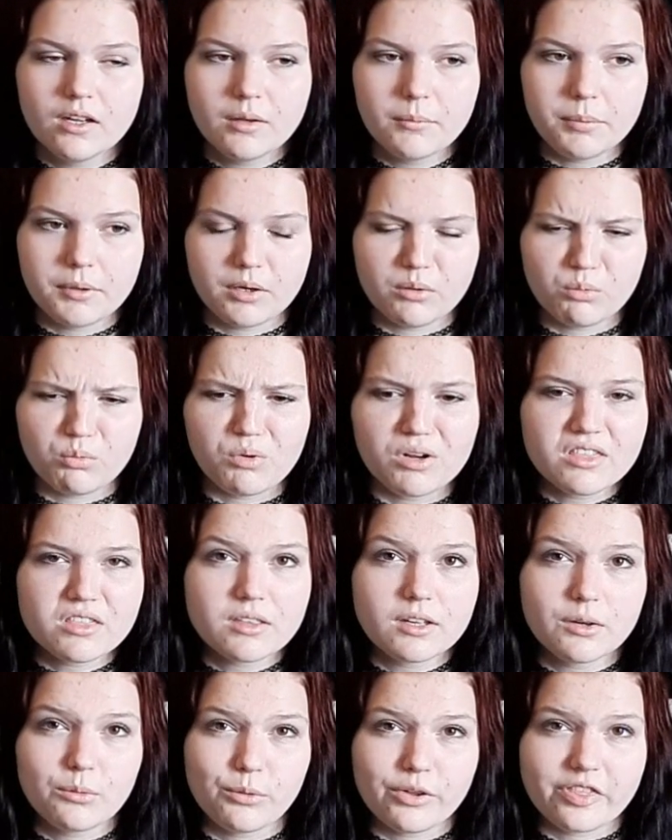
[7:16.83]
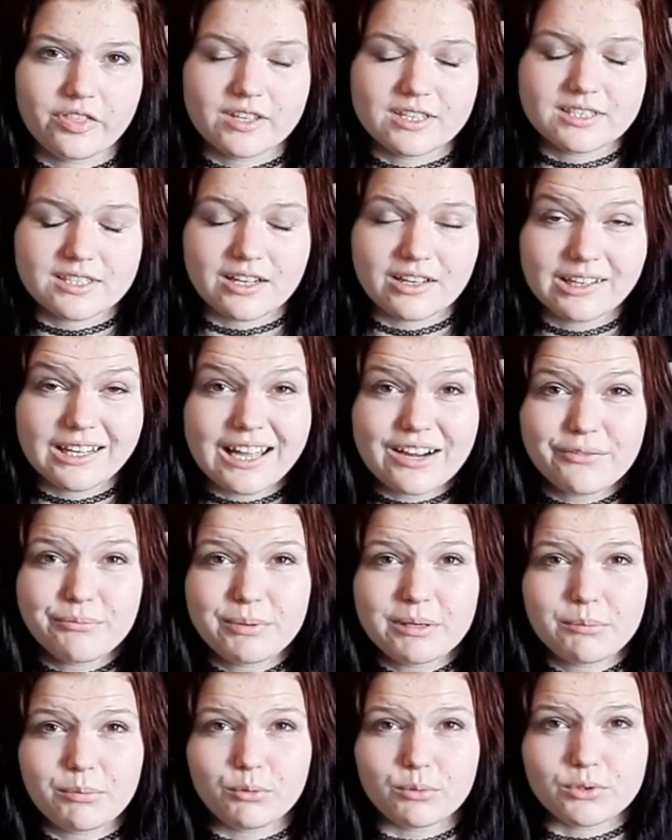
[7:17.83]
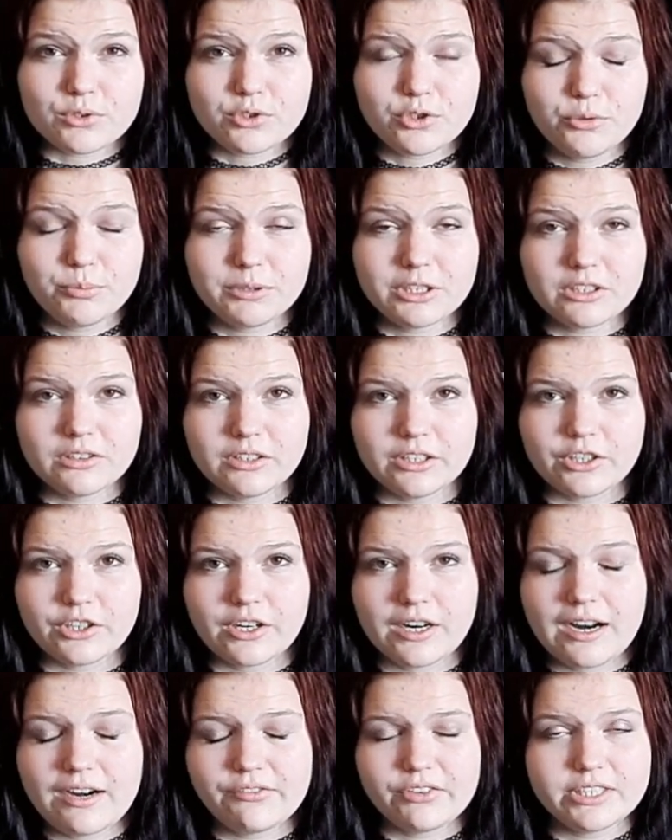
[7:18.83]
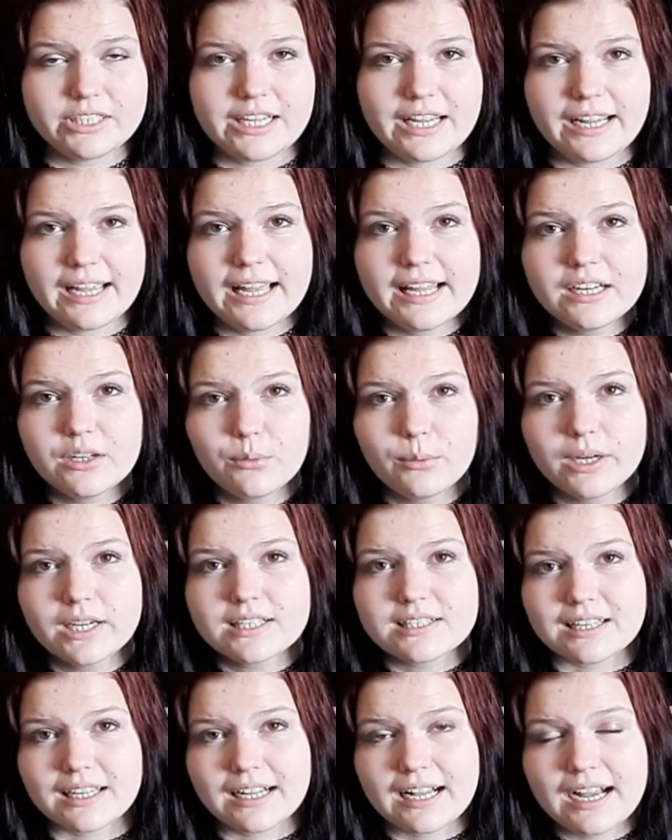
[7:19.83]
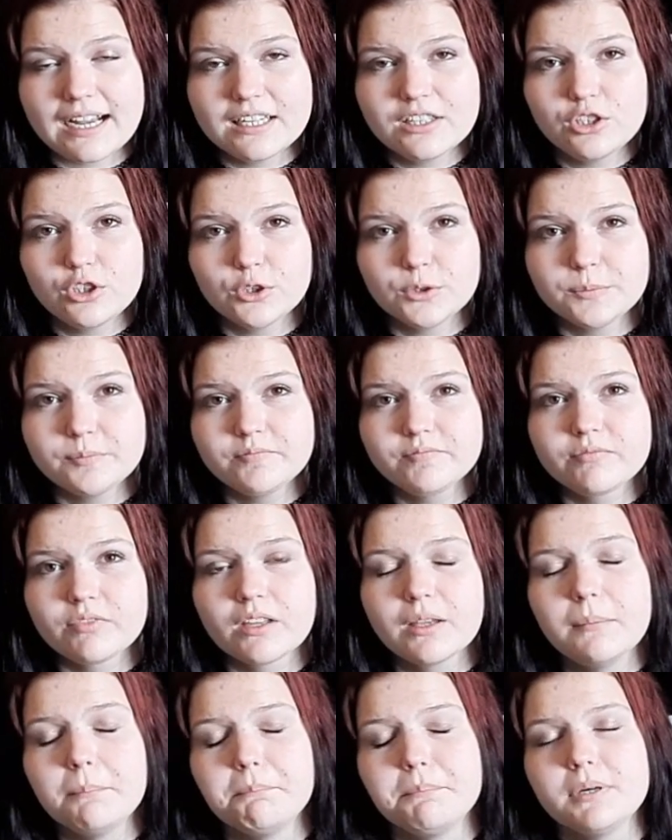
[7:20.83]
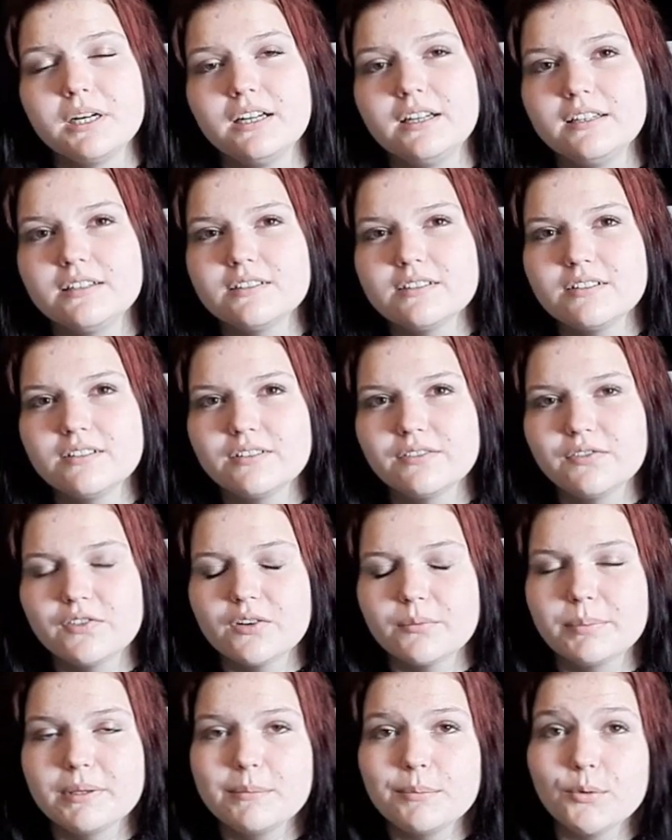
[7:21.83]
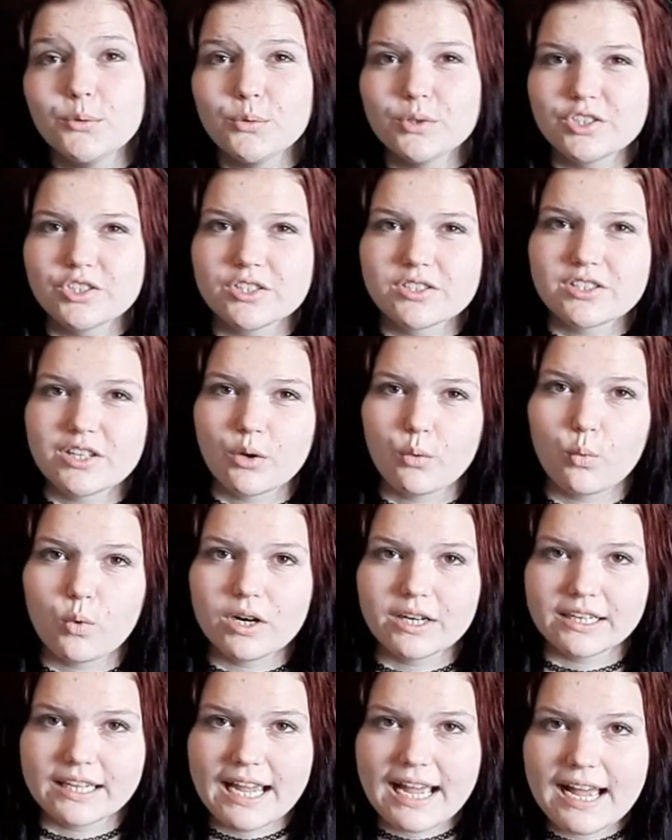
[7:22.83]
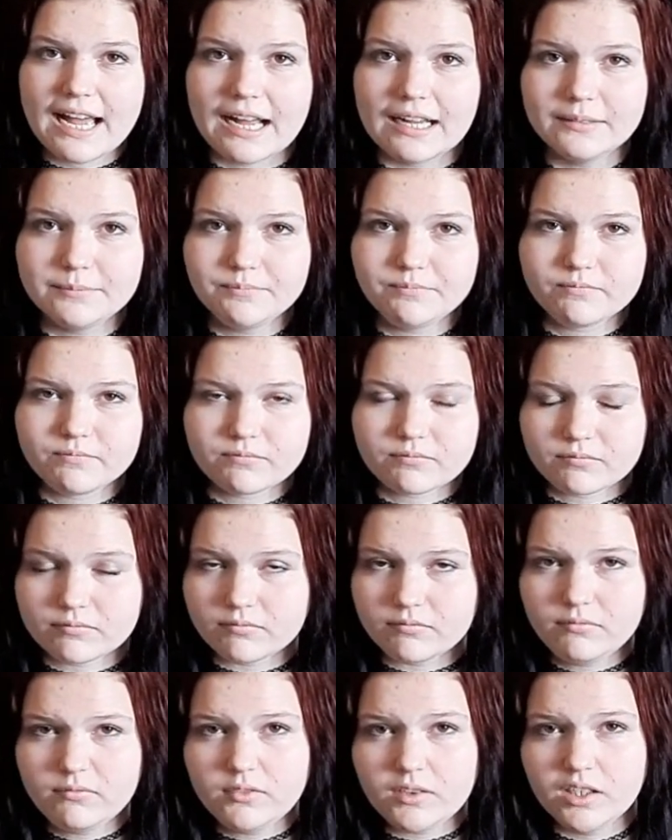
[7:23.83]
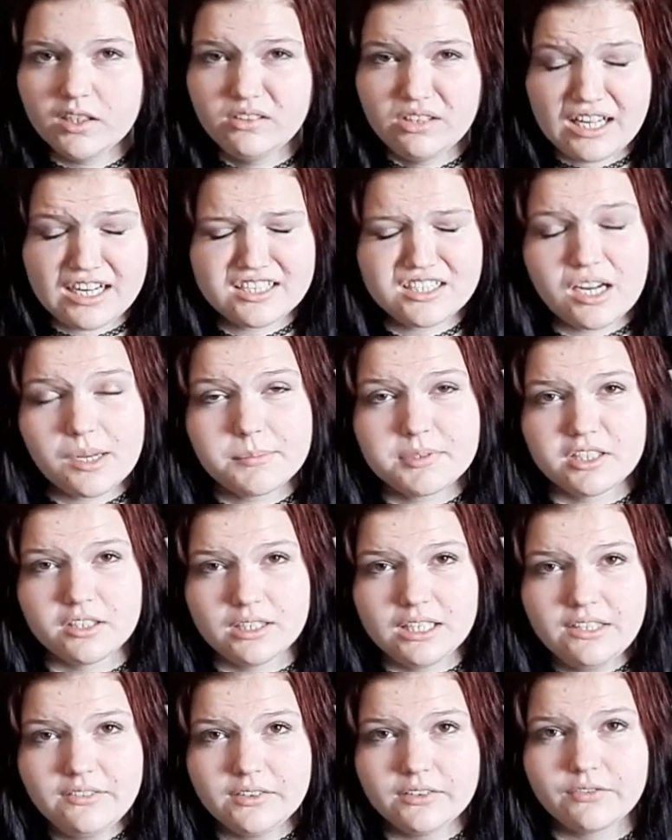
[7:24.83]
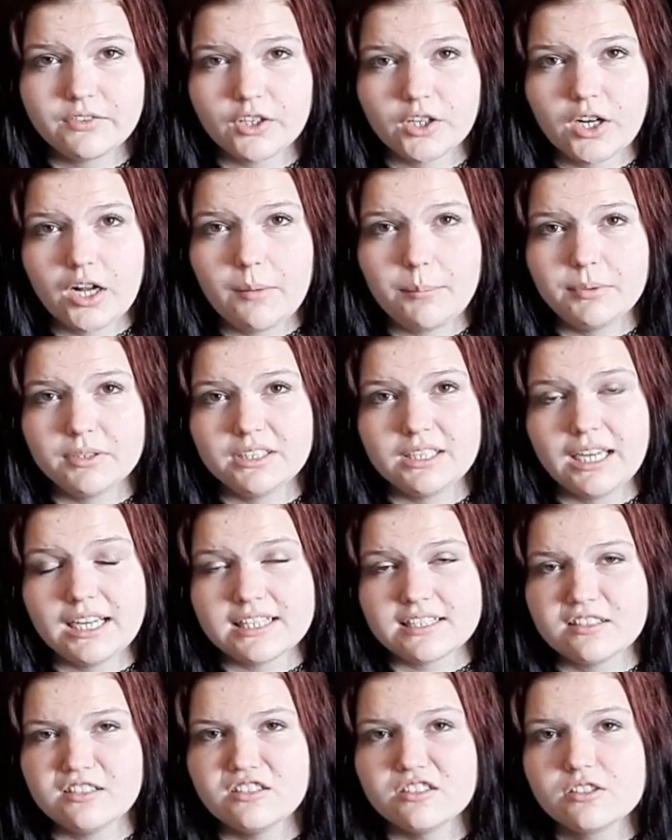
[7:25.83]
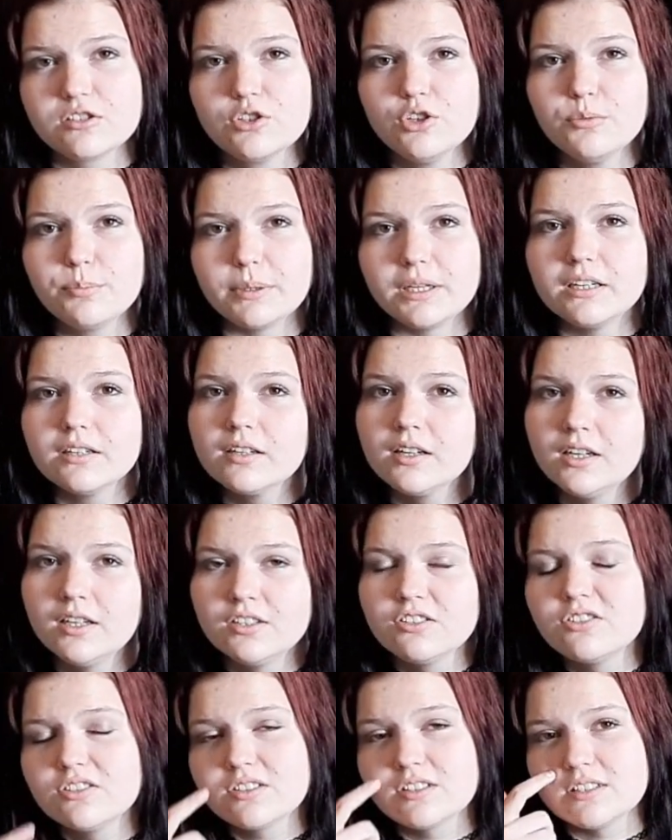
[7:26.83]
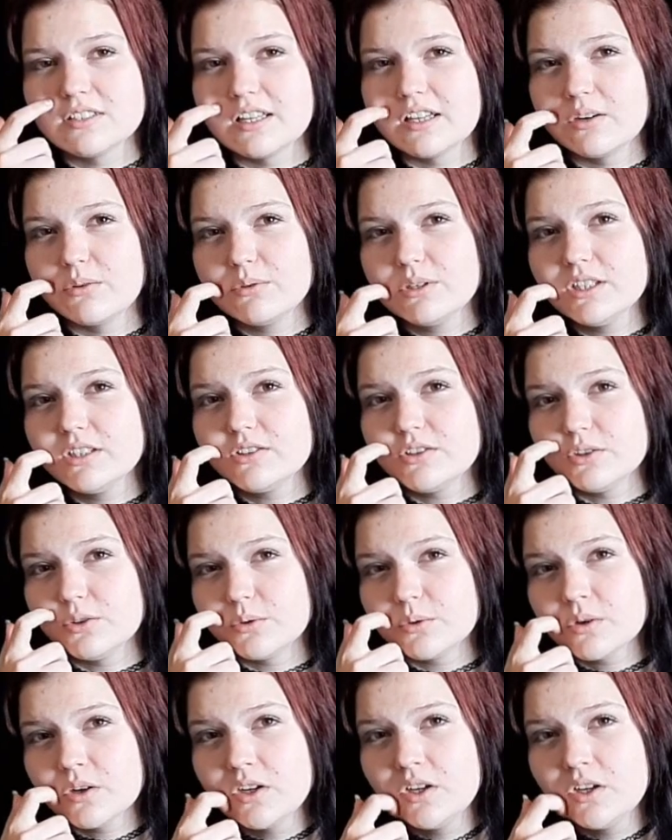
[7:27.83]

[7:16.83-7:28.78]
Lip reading: But one thing with this, a lot of people will scoop their litter every day anyways, like I do. But for people with just like one cat, a lot of times they'll leave it for a couple days and then scoop it, just because they don't need to.